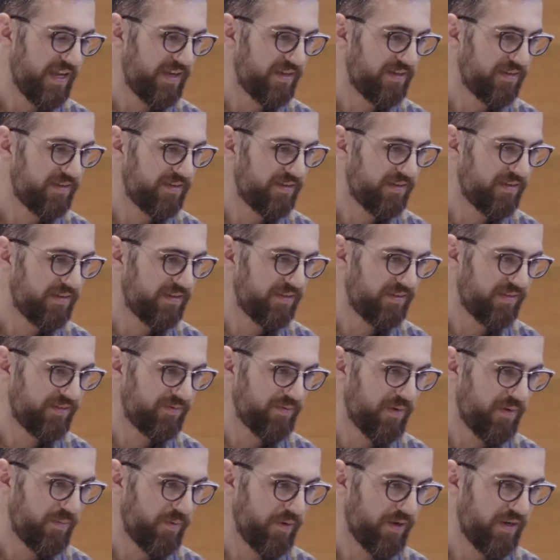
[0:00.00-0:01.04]
And
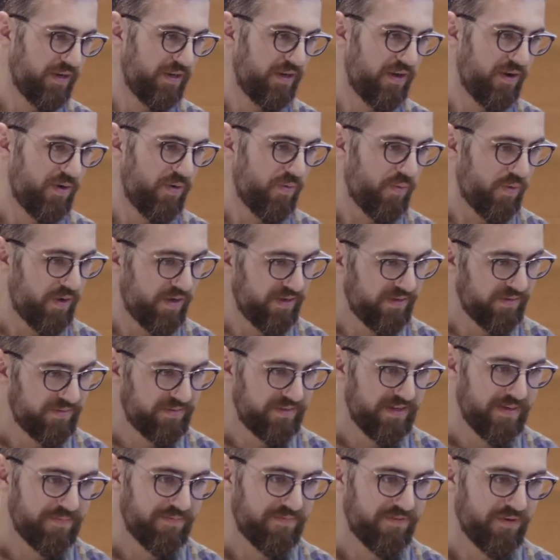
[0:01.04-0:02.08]
this one we're going to go one
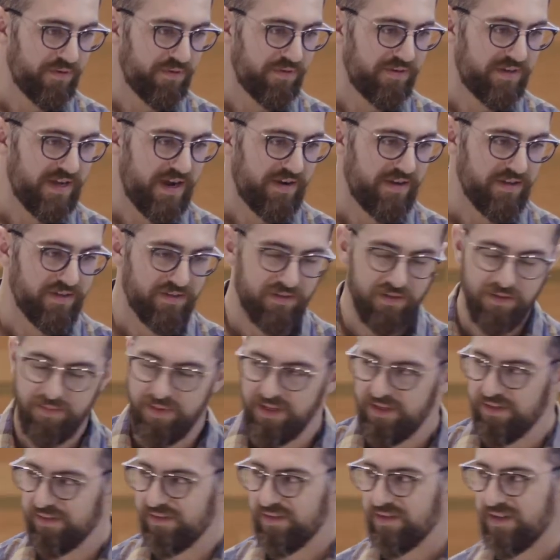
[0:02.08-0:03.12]
step further down into
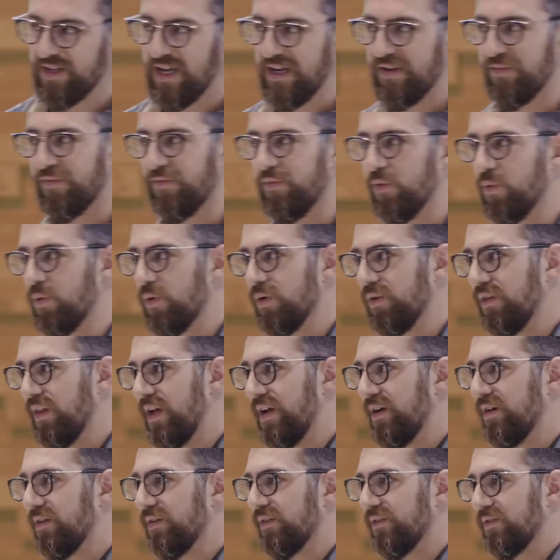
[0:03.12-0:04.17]
because there are kind of 4
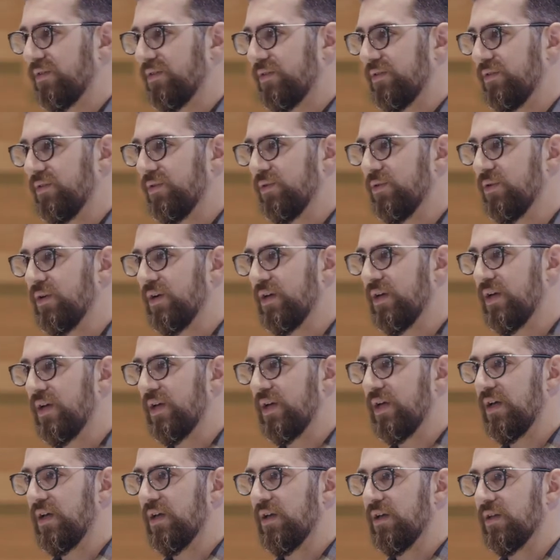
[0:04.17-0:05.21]
layers to
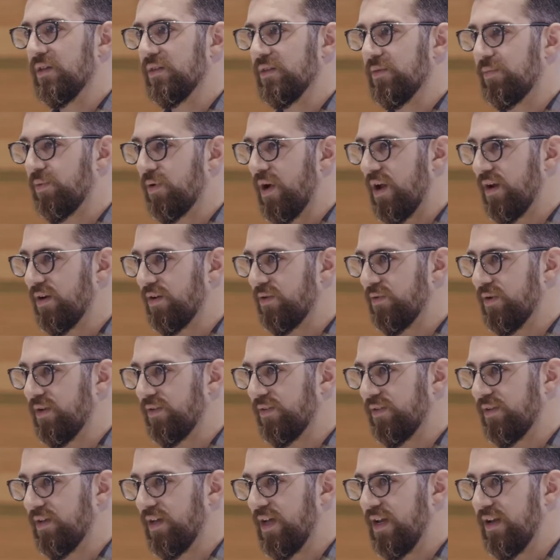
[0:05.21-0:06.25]
the product
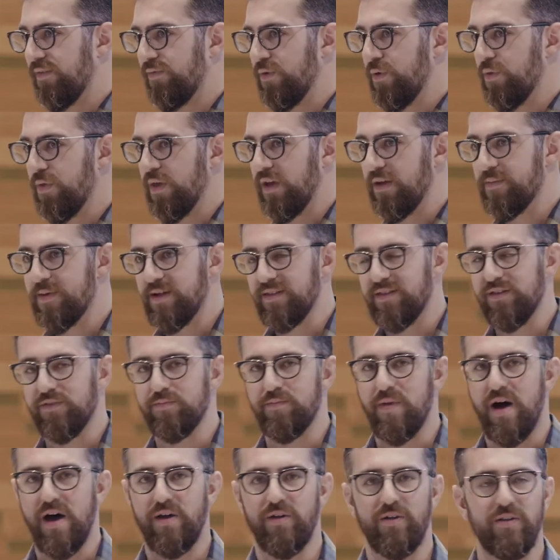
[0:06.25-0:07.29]
risk. And if you think about
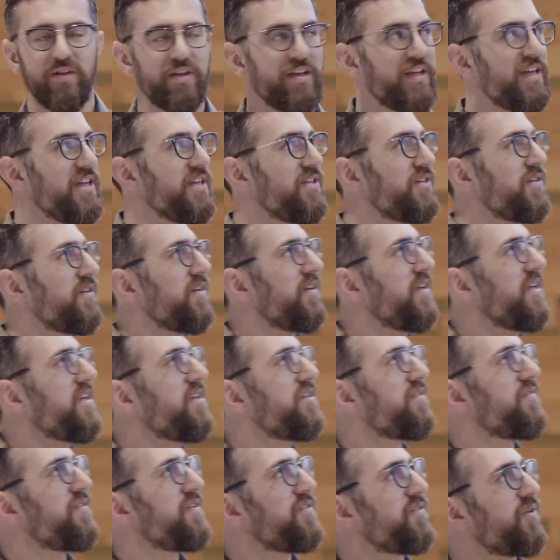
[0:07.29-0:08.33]
this model,
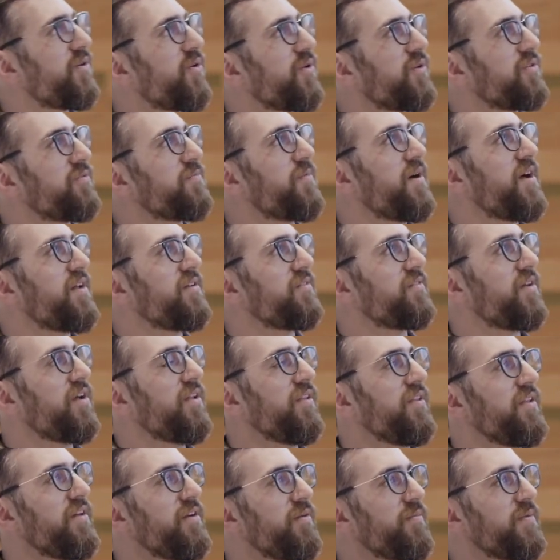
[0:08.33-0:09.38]
each of these corresponds
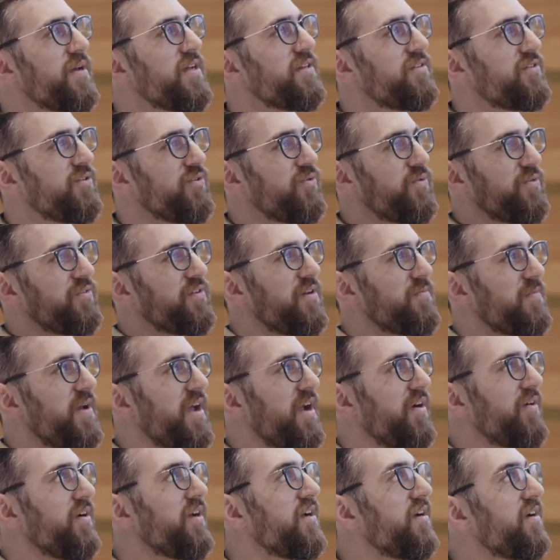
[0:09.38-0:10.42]
a little bit to some
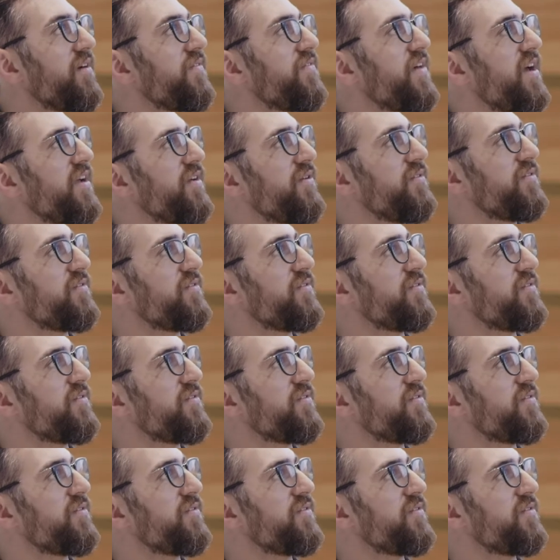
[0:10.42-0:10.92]
area of that